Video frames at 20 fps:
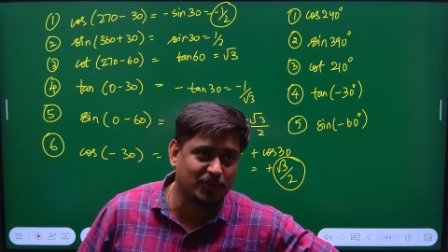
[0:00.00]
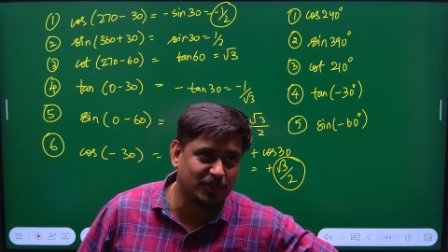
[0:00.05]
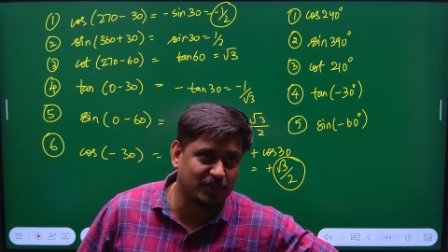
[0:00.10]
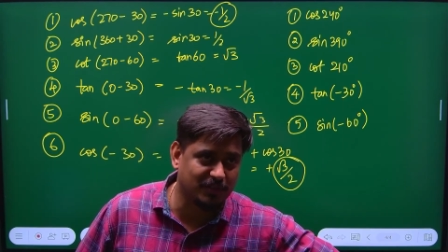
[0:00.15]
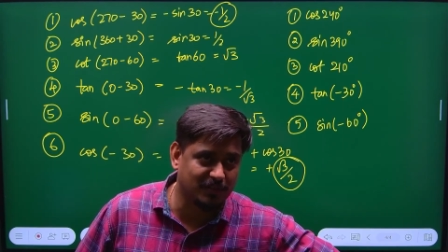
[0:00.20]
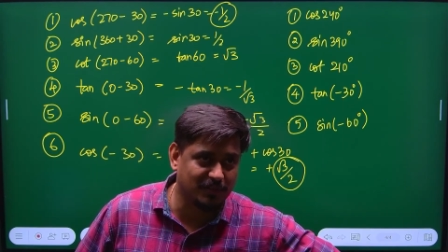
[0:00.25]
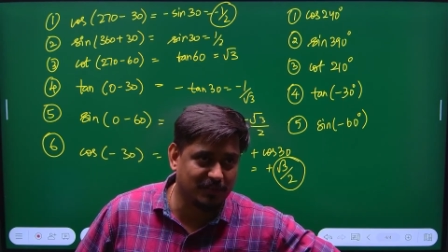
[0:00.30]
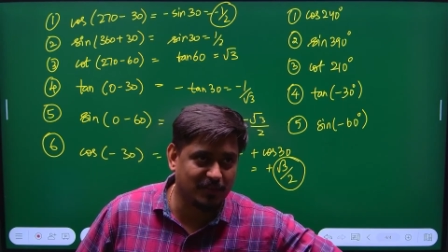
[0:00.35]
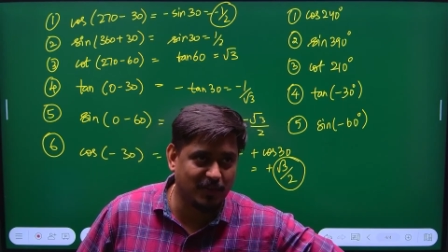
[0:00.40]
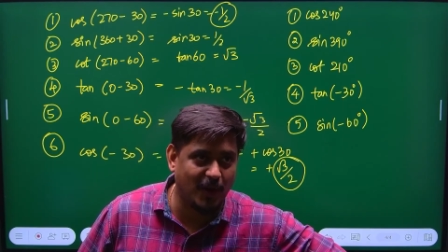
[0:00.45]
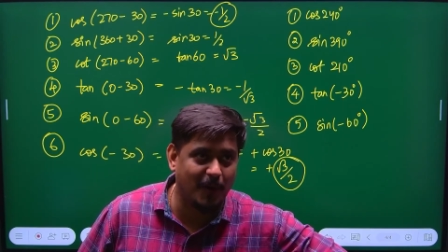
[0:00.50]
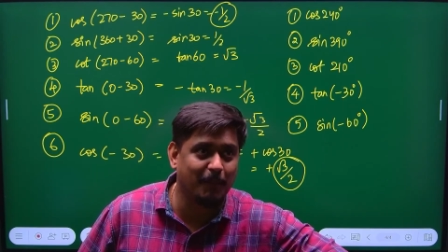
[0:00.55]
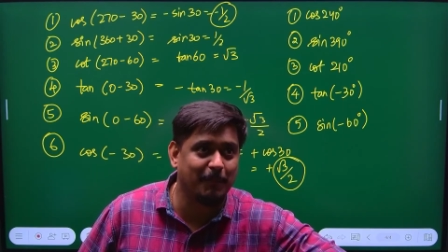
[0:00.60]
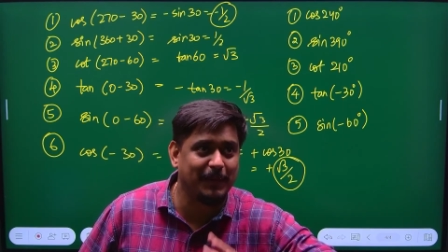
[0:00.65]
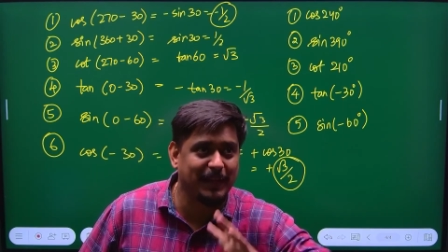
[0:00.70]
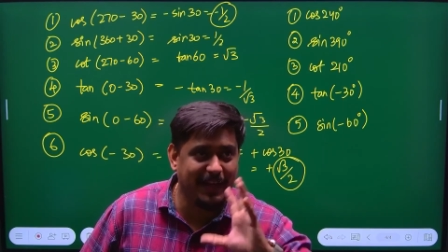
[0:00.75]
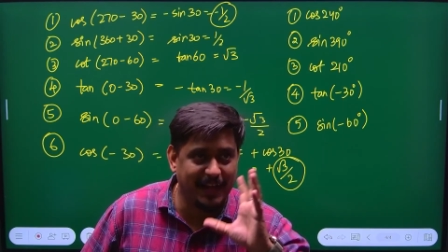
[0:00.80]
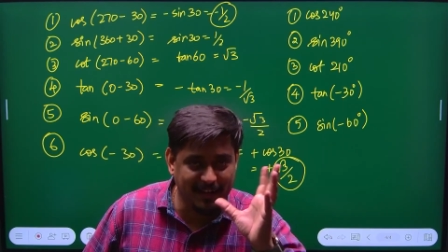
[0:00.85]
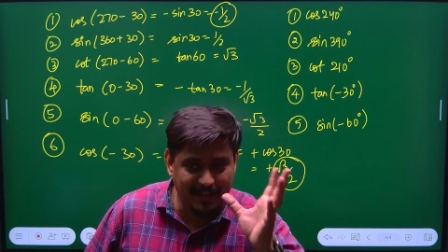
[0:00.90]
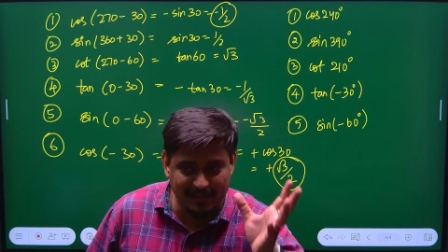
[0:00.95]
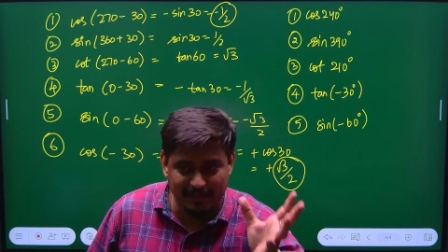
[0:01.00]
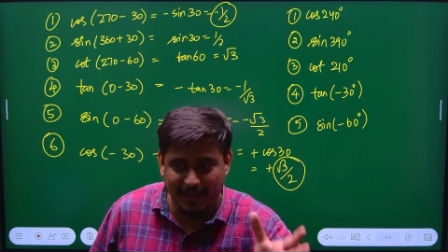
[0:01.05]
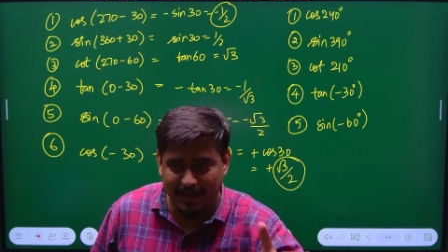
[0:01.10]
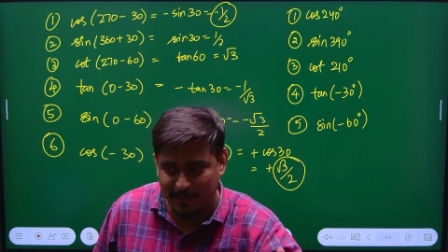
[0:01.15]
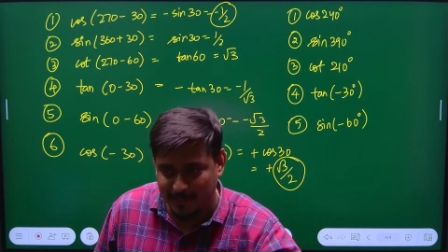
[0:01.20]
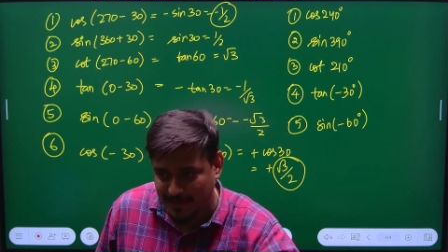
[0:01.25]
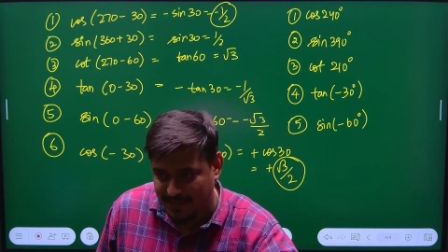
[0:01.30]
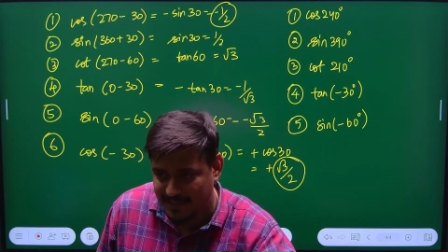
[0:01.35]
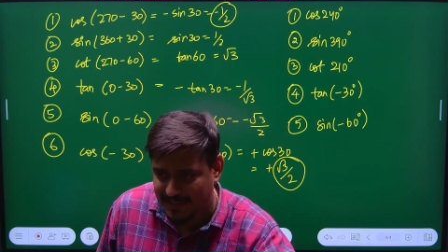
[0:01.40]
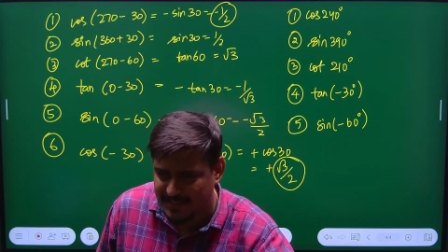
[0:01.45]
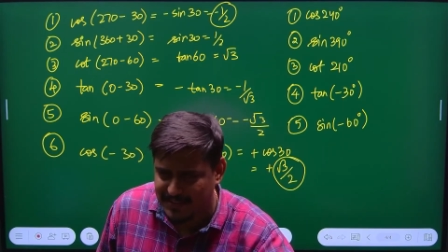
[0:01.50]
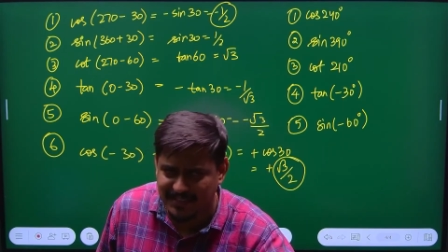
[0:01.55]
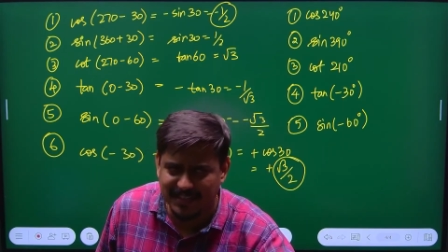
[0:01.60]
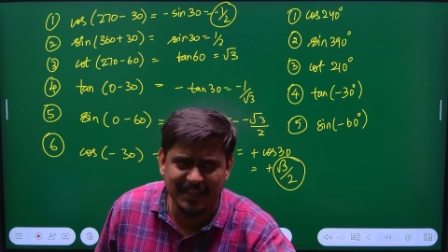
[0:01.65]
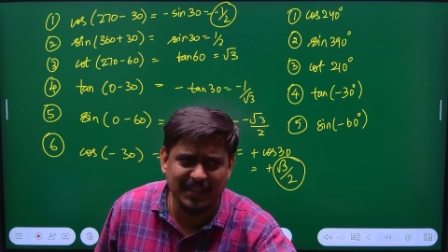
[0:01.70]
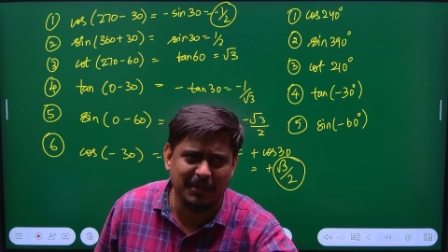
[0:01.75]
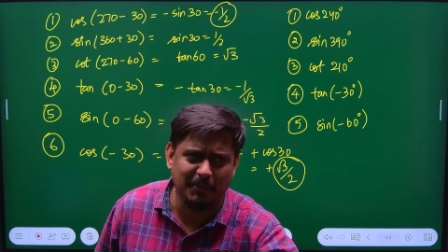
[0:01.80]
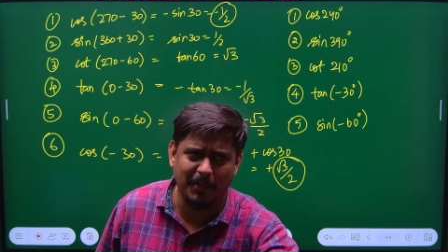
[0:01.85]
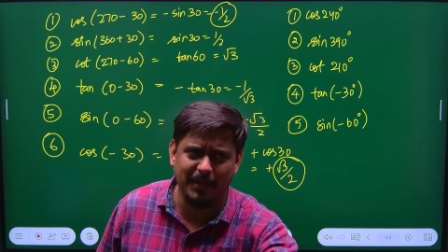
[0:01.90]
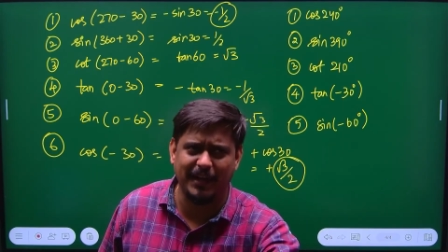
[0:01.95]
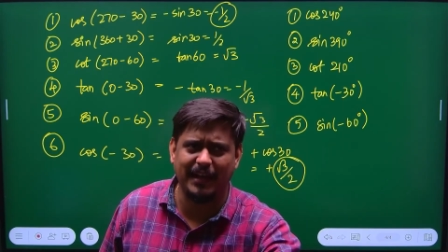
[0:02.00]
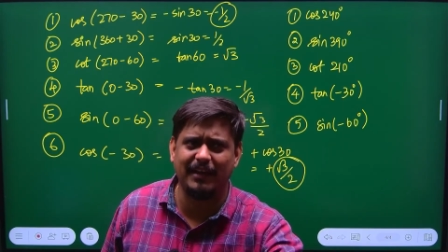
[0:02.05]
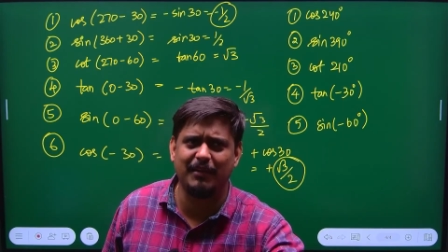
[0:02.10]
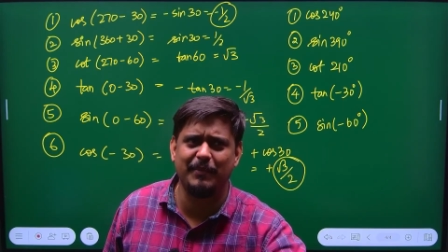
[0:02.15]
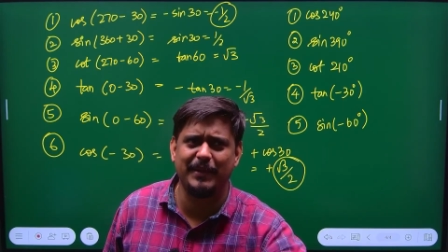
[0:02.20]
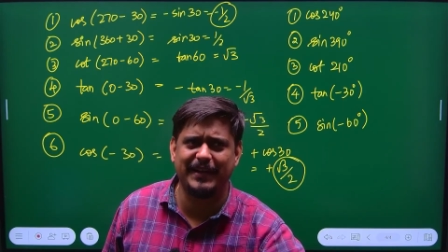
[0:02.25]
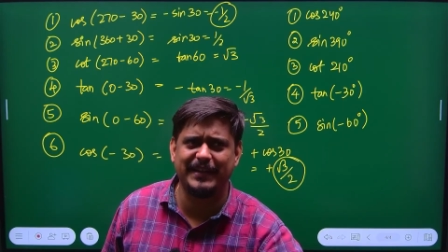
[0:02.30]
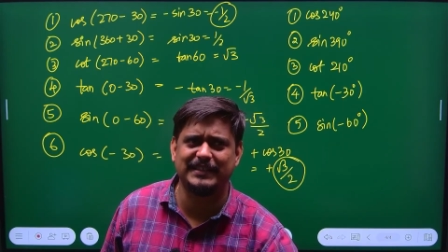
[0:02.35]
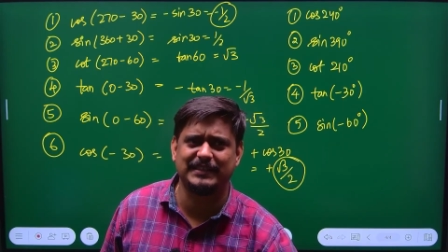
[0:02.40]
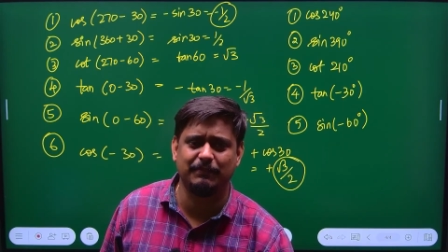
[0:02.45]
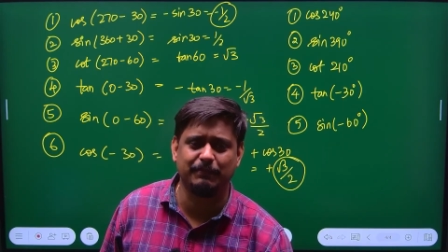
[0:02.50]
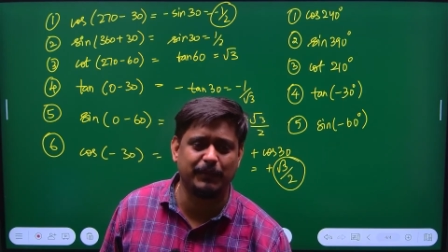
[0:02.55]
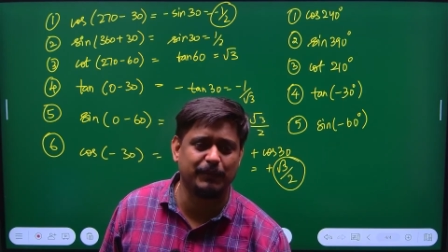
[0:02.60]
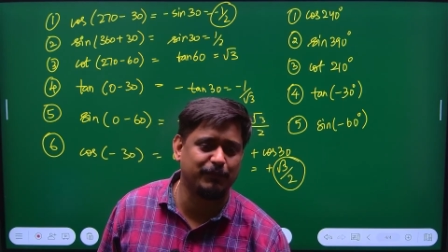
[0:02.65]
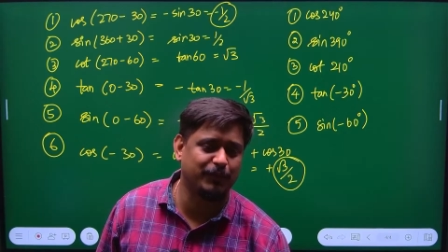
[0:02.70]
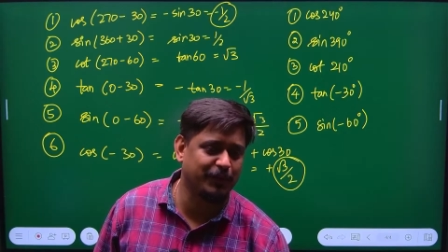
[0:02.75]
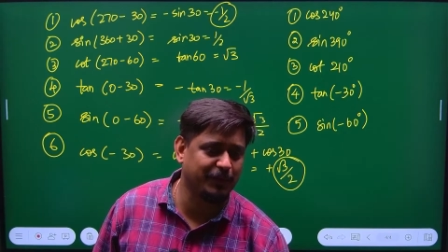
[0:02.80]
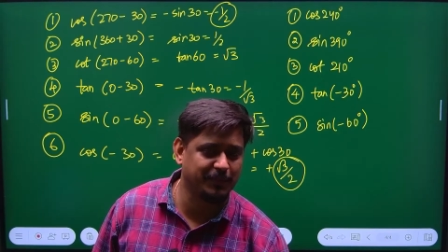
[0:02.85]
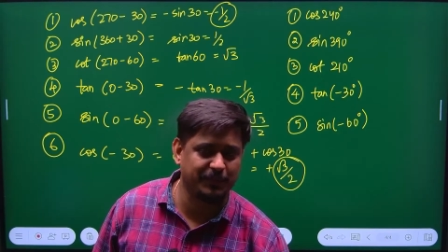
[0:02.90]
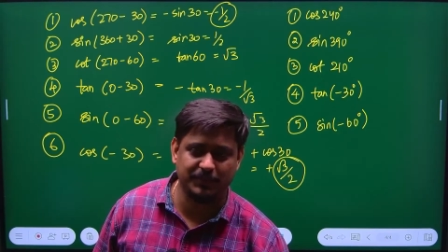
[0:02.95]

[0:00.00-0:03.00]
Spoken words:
complicated mathematics, but I will make it simple for you.